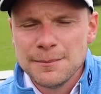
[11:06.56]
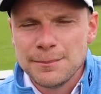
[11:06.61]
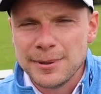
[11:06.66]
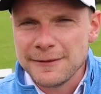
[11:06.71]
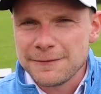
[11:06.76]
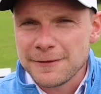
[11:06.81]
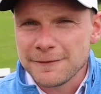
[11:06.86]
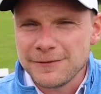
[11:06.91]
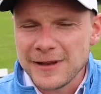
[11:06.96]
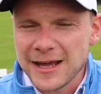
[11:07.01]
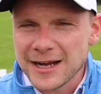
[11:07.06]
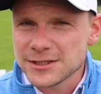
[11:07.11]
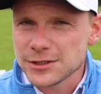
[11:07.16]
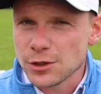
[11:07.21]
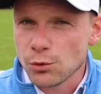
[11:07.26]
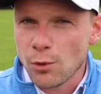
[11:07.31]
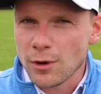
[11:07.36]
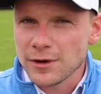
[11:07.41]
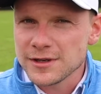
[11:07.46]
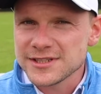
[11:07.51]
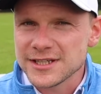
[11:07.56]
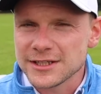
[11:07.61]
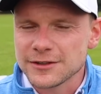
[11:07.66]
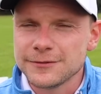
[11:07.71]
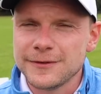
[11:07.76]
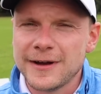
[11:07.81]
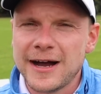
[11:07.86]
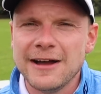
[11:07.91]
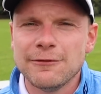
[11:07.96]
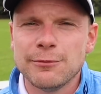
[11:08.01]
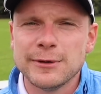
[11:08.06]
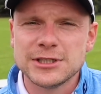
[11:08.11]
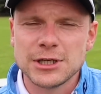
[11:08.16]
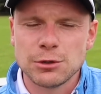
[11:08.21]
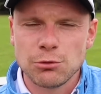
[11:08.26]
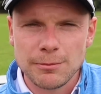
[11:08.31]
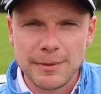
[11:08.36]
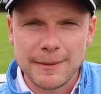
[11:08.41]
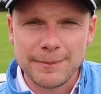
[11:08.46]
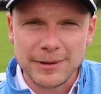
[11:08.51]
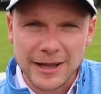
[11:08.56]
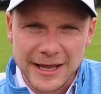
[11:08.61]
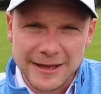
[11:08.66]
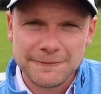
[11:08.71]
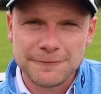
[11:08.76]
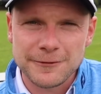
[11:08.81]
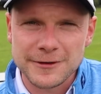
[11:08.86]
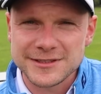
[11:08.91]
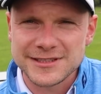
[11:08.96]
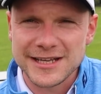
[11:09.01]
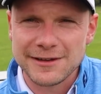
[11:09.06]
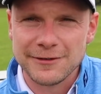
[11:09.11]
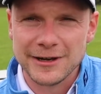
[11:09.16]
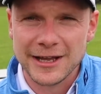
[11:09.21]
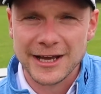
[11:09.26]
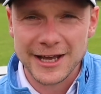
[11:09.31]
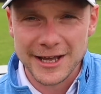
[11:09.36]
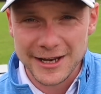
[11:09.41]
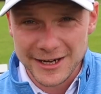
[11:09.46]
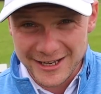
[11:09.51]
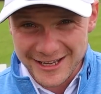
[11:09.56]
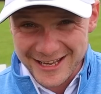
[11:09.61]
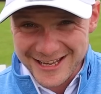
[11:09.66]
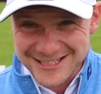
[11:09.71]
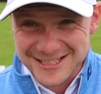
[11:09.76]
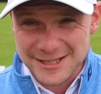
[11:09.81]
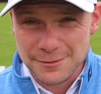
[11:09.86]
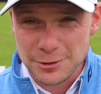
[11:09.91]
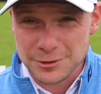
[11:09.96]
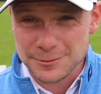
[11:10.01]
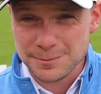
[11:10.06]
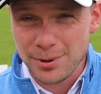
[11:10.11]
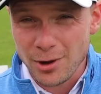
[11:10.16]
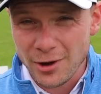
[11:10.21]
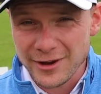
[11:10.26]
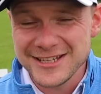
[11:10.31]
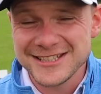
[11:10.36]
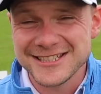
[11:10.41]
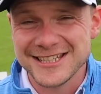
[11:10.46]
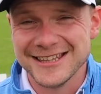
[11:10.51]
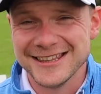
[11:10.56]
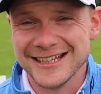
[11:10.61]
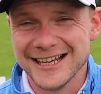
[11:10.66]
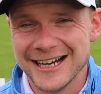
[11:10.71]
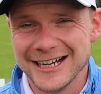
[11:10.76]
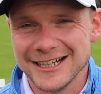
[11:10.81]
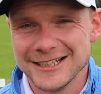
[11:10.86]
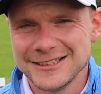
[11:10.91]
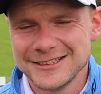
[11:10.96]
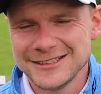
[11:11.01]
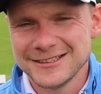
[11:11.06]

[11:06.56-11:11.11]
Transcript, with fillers: But if the flag's at 165, which I will be playing for a 7-iron, is there much point in that?